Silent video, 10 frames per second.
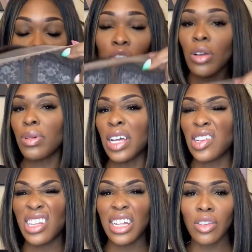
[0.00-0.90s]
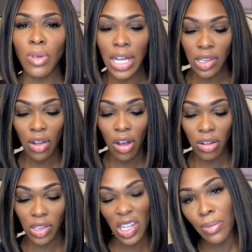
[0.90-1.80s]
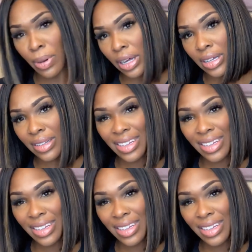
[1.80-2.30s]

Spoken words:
So I'm guessing that's why it's called T-part.